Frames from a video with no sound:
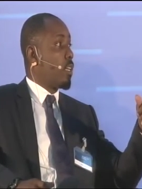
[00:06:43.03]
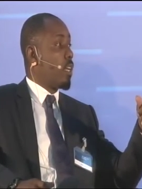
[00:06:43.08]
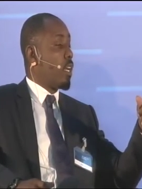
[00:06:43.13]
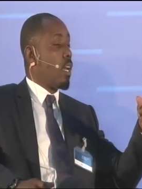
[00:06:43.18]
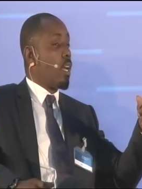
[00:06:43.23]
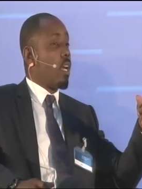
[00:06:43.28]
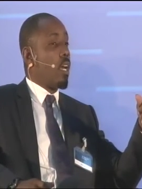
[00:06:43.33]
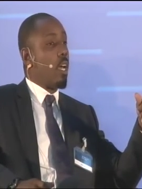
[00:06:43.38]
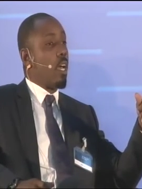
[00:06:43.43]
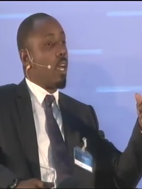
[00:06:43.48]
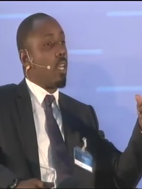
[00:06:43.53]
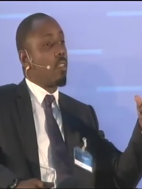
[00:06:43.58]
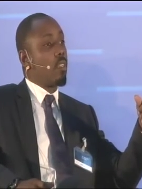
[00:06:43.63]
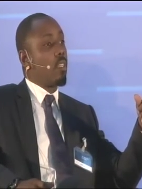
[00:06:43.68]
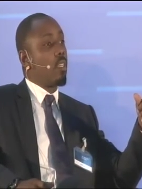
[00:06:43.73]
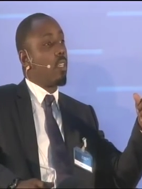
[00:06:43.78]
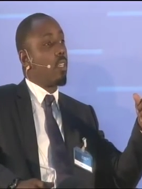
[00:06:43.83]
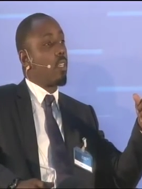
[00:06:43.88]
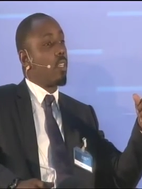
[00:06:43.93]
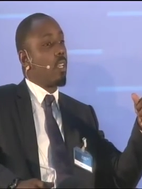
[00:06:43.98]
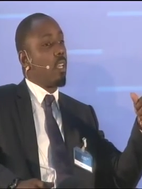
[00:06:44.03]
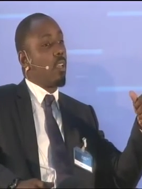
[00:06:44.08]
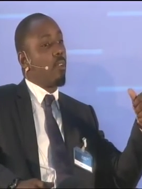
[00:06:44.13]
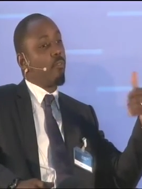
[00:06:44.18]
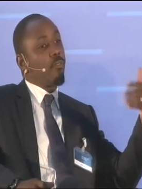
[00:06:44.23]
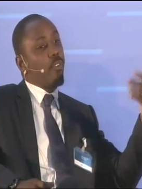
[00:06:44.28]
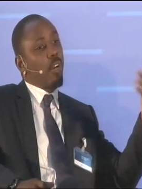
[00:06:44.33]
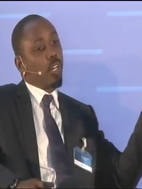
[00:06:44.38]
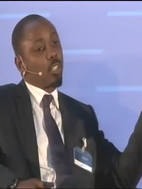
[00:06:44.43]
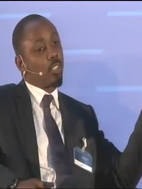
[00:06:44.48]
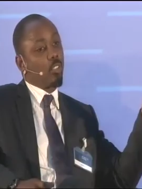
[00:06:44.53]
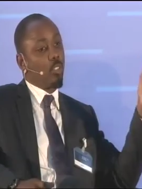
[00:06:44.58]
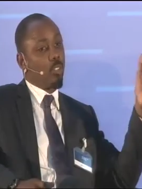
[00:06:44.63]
I think, in fact,